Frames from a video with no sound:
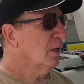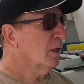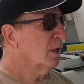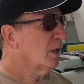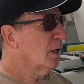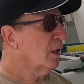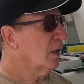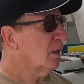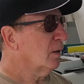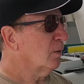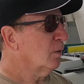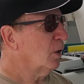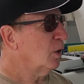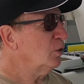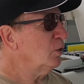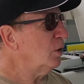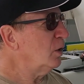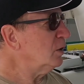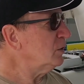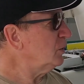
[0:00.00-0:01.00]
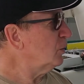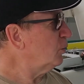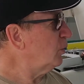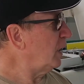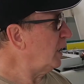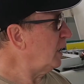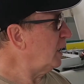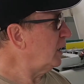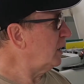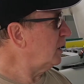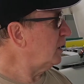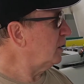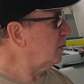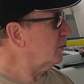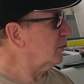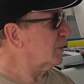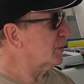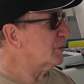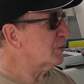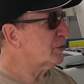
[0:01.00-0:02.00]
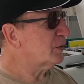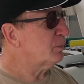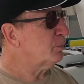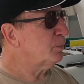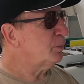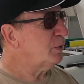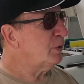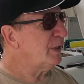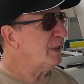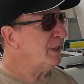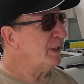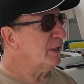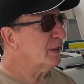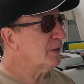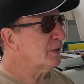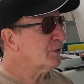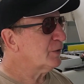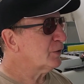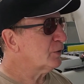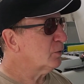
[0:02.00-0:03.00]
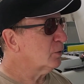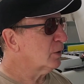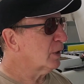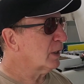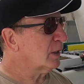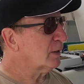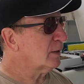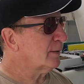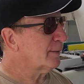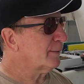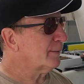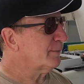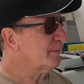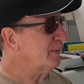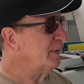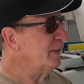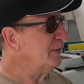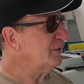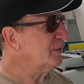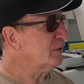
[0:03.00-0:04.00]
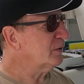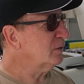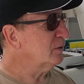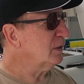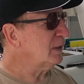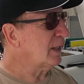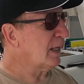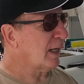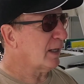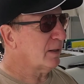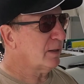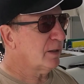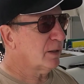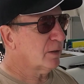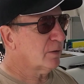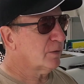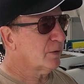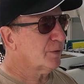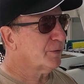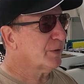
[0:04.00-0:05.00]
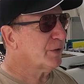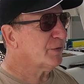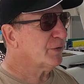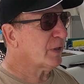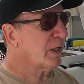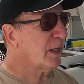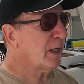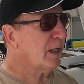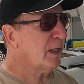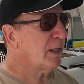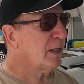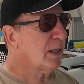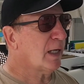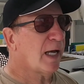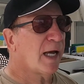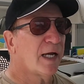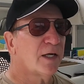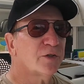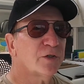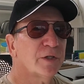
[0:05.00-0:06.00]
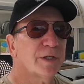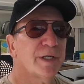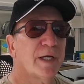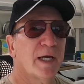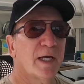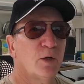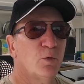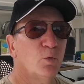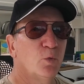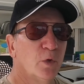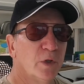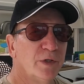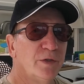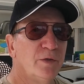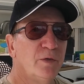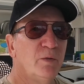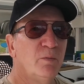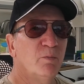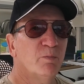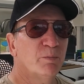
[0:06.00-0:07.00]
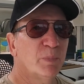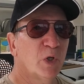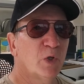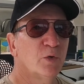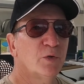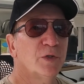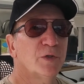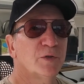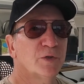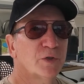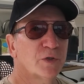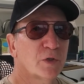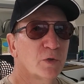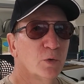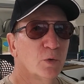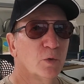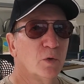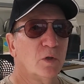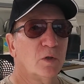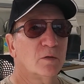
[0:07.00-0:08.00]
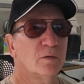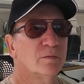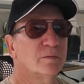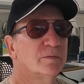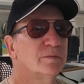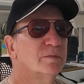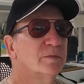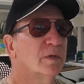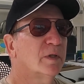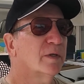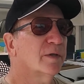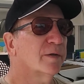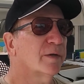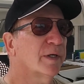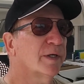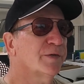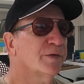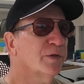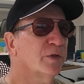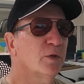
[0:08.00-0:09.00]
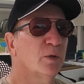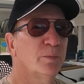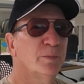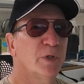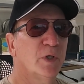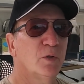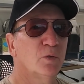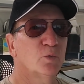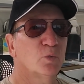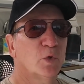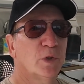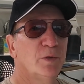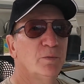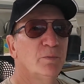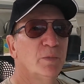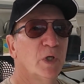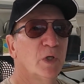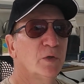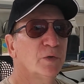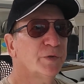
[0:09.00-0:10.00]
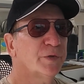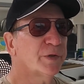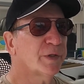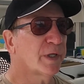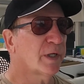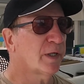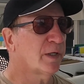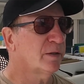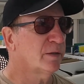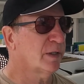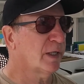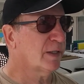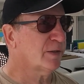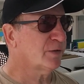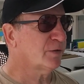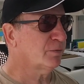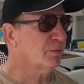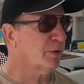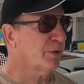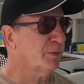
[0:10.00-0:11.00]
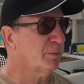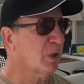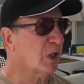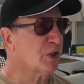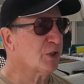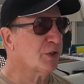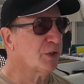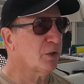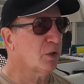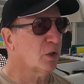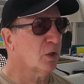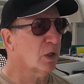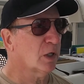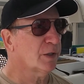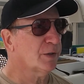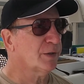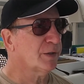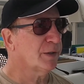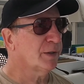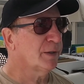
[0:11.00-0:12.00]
Along the way, there's plenty of historic things to look at here. There is actually a wooden boat school. They still build wooden boats, and that's very much an art.